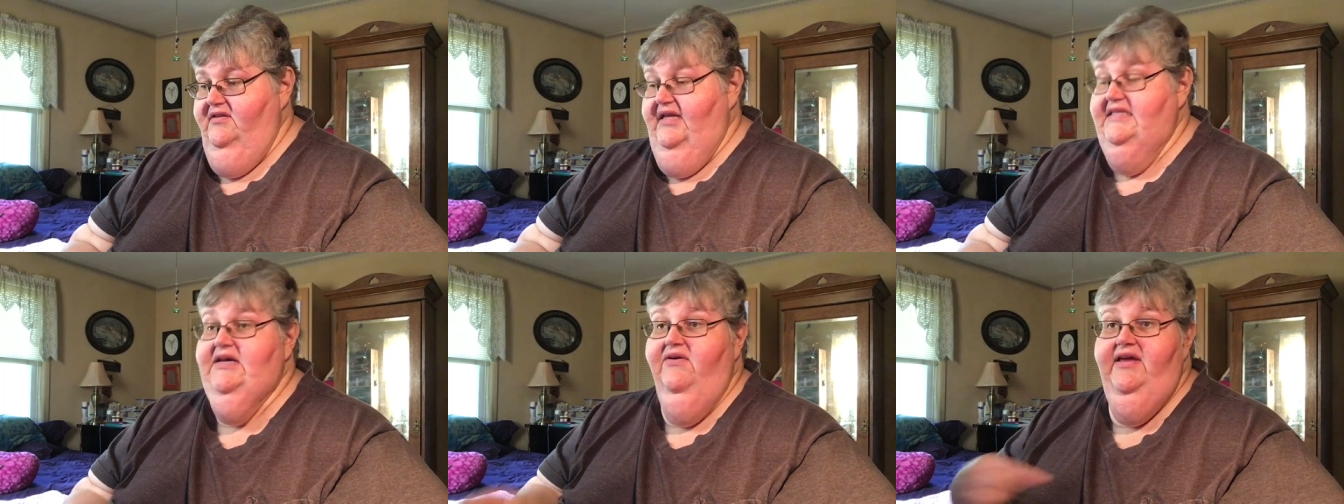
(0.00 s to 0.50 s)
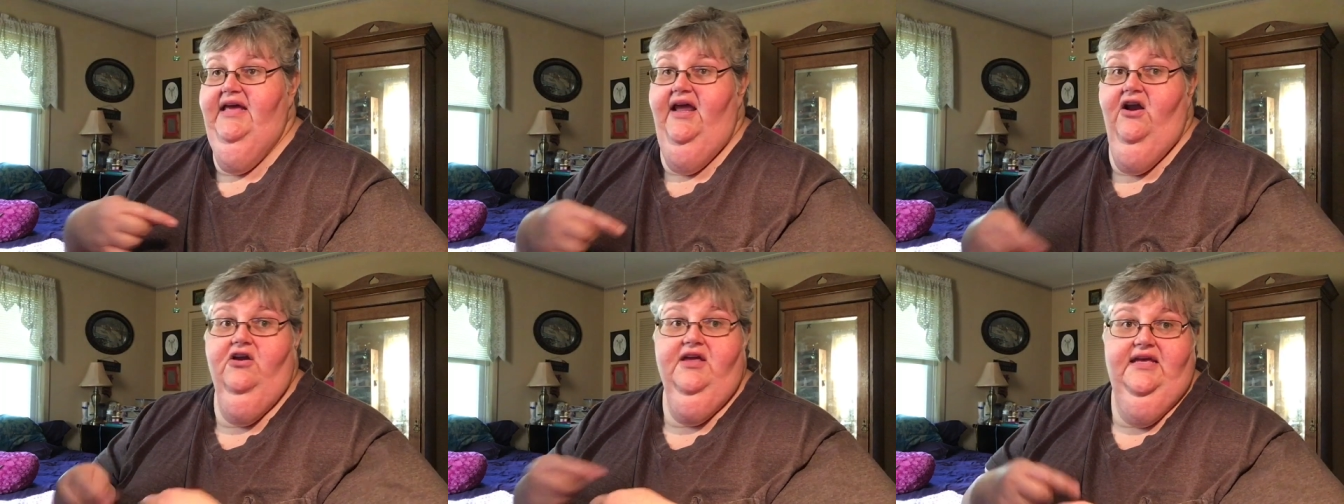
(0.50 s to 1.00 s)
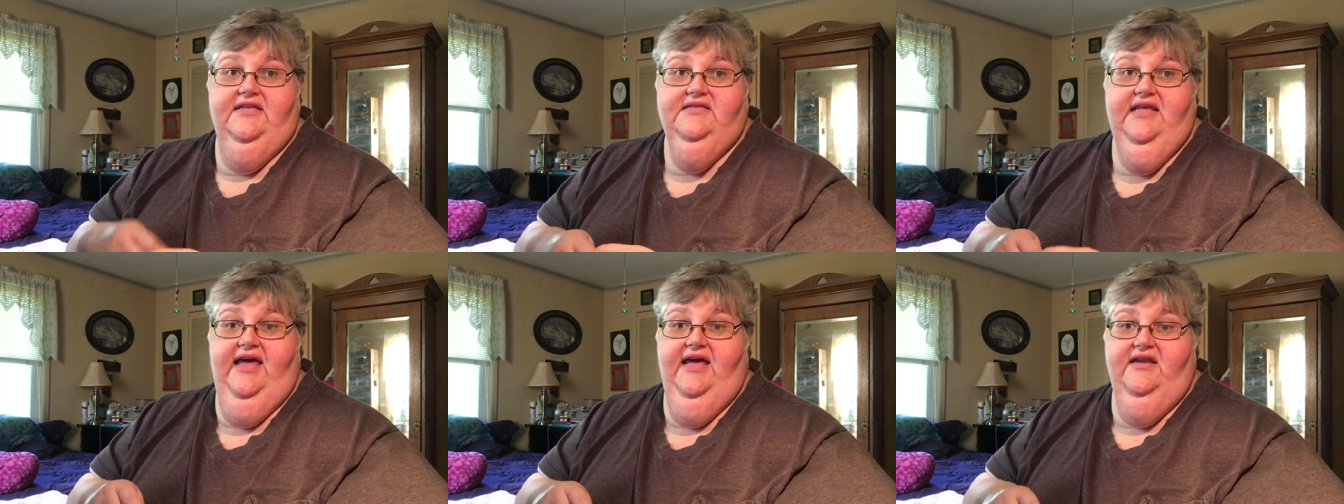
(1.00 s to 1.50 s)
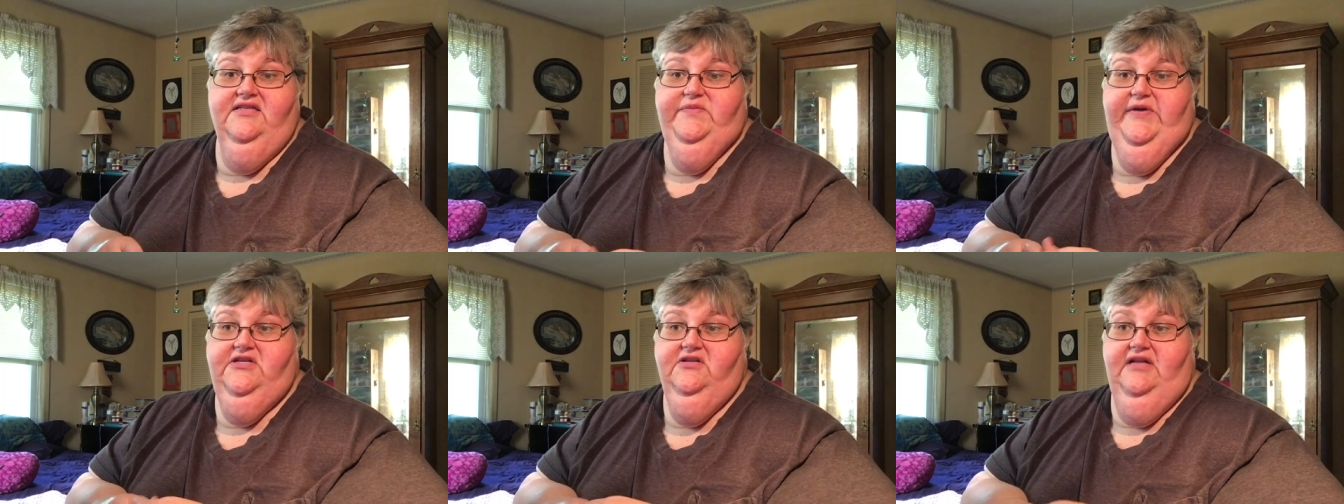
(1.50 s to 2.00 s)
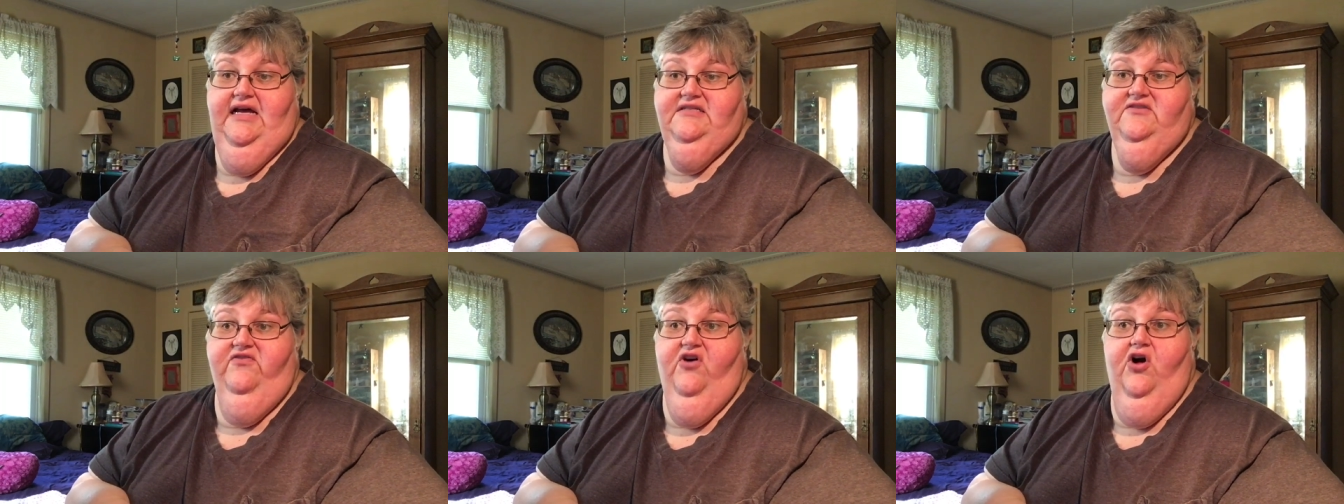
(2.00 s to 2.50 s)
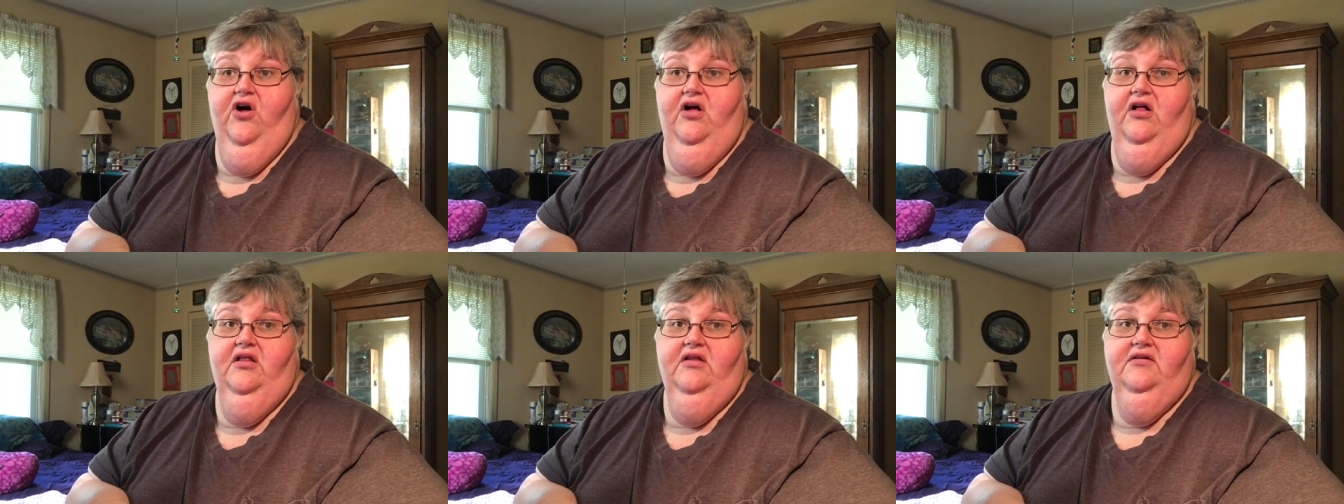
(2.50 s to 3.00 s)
that's how we got our kits. They had a specialized fall,